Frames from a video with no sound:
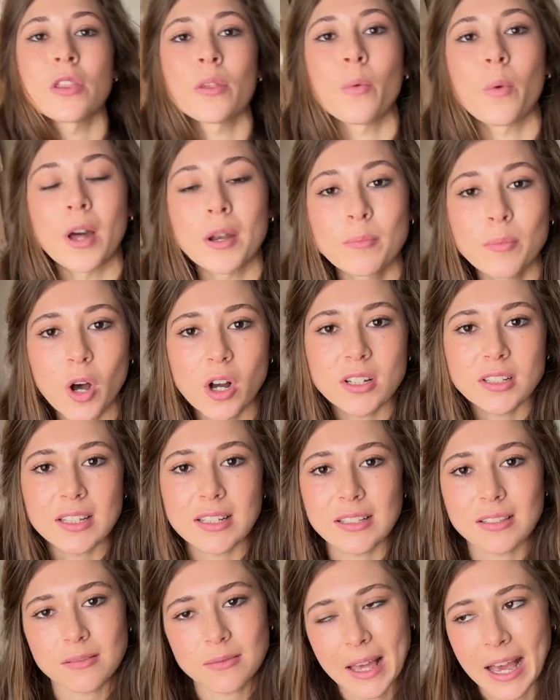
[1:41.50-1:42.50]
the one box
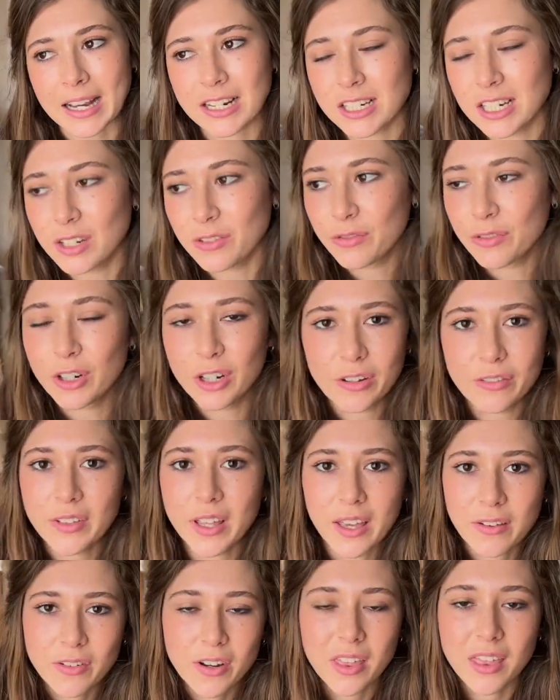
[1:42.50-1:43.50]
is actually full of
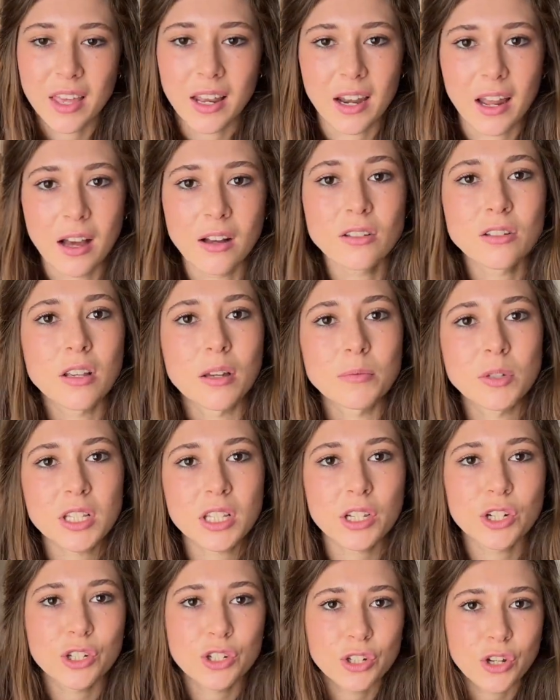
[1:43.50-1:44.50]
everything now. So I'm
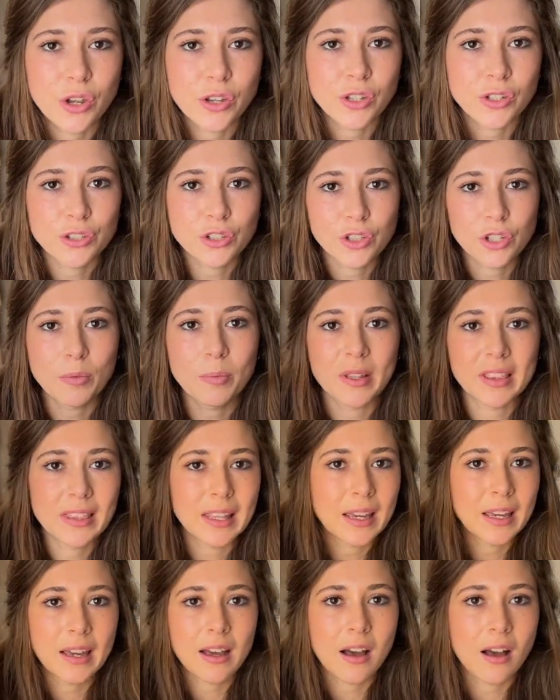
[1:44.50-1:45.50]
just going to show you two, but
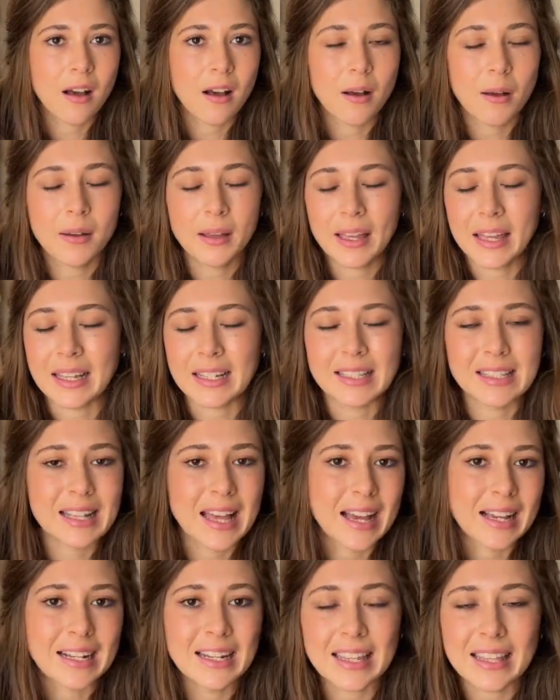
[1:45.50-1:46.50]
they are
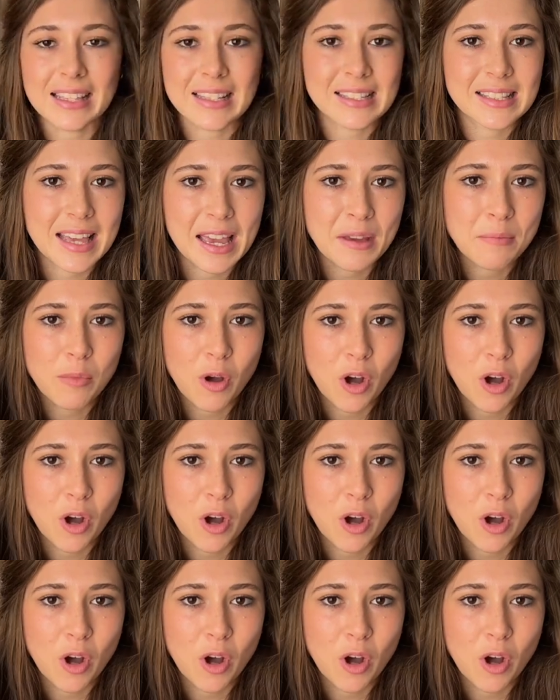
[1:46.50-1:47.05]
exactly the same